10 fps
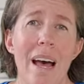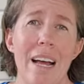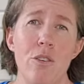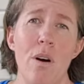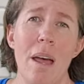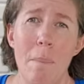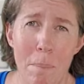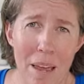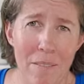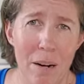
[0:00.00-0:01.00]
and your hip
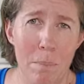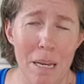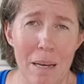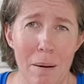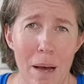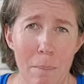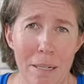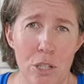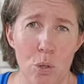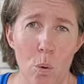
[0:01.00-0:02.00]
even be a
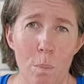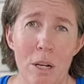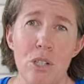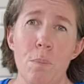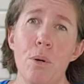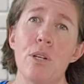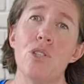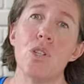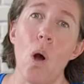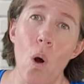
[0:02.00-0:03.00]
bit sore because you're putting
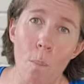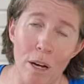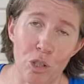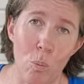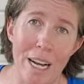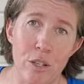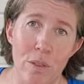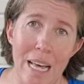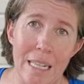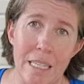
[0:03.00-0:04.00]
so much weight
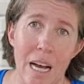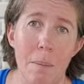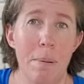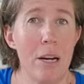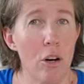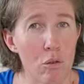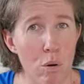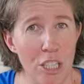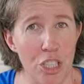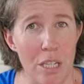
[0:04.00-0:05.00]
on that side being on
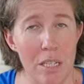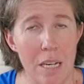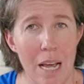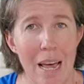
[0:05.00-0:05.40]
crutches,